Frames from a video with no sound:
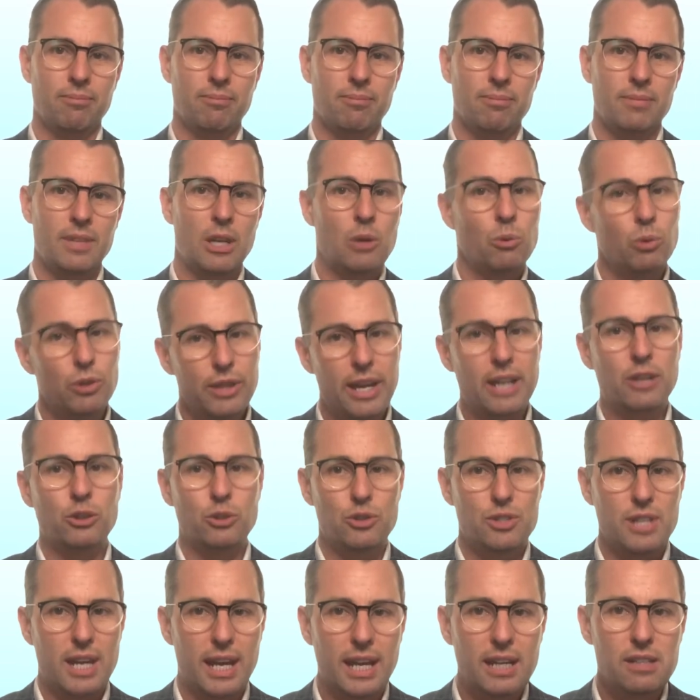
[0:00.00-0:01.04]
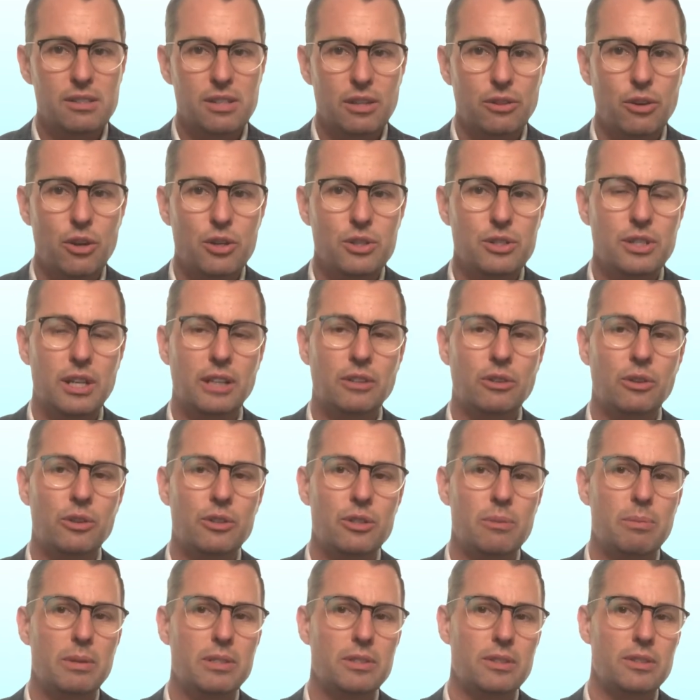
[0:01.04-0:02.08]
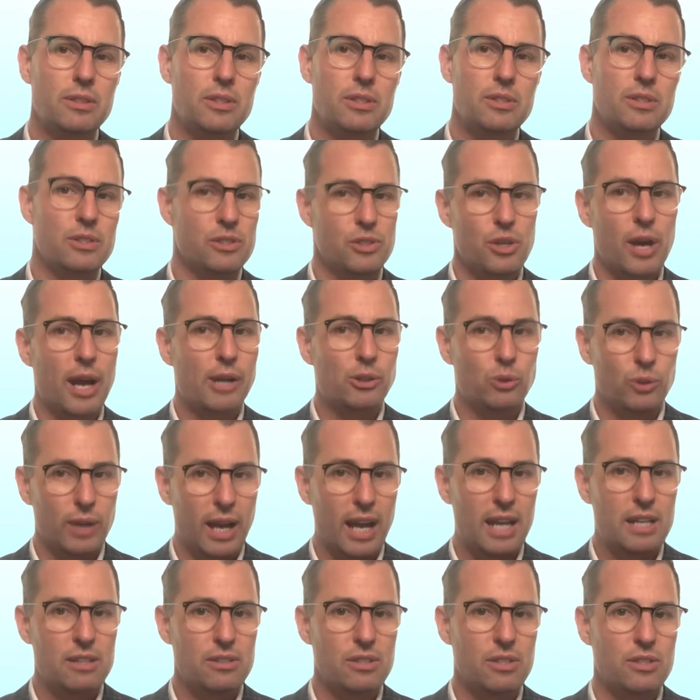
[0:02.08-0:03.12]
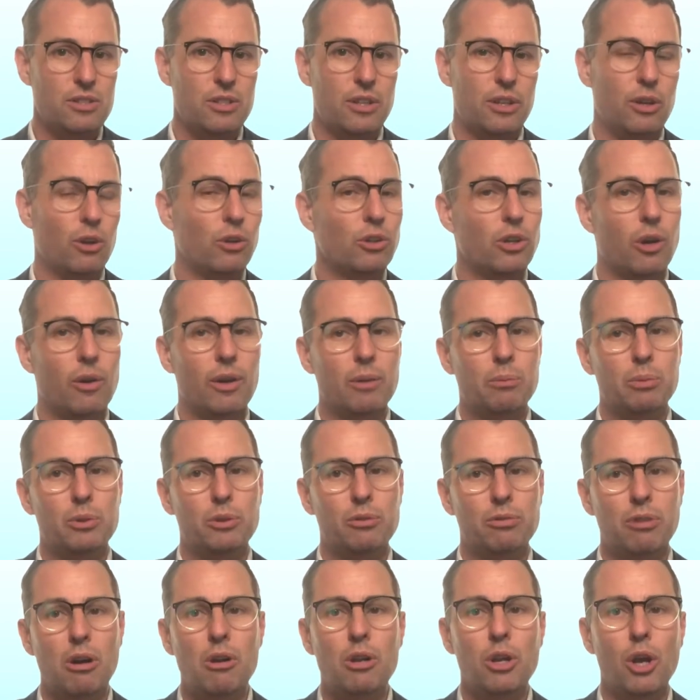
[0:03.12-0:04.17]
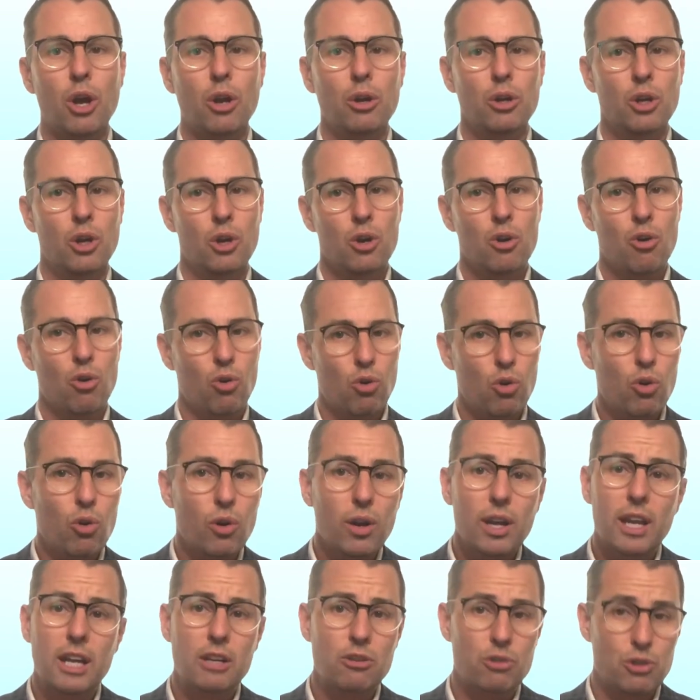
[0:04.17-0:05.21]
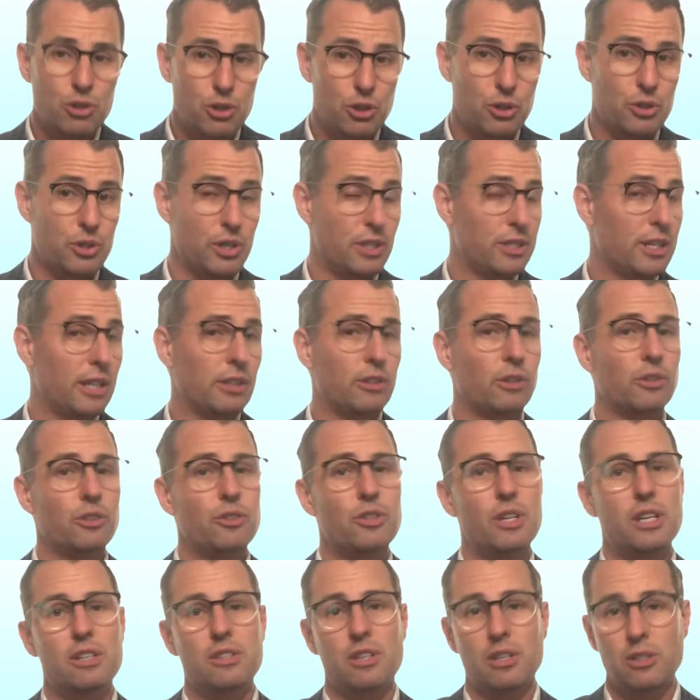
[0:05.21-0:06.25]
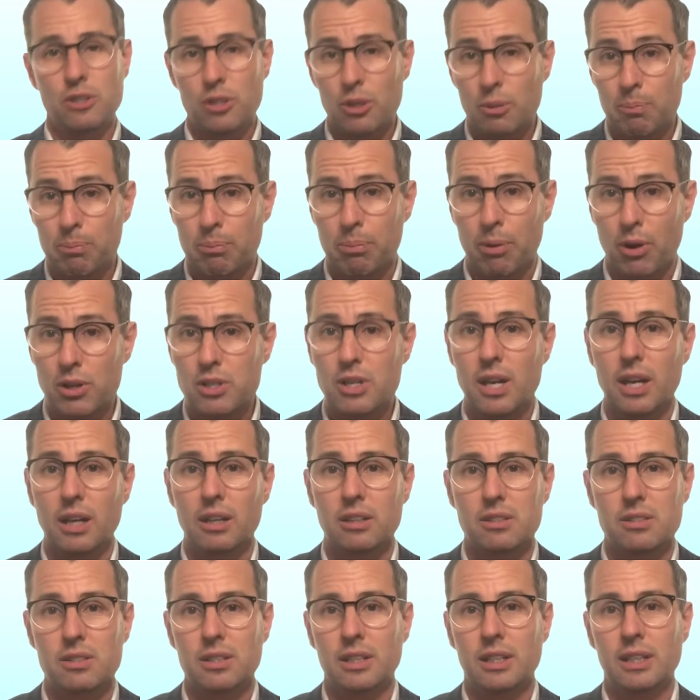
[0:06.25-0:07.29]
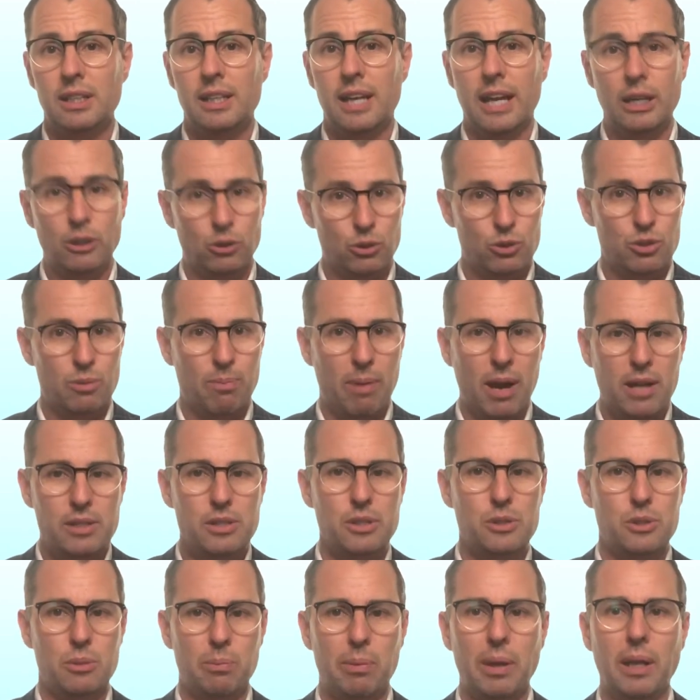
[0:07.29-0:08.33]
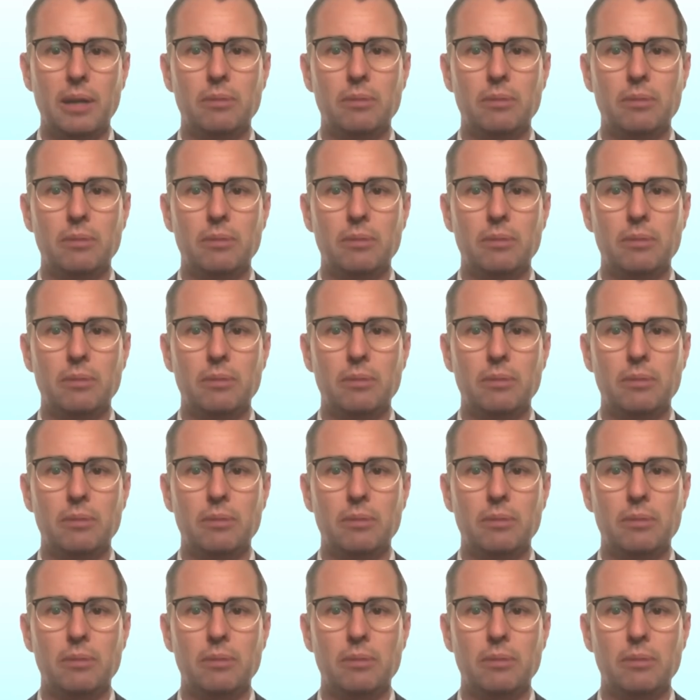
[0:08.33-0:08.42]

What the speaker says: We'll then look to exit those technology businesses and cycle gains into the ongoing portfolio, or introduce the technologies into projects and look to participate.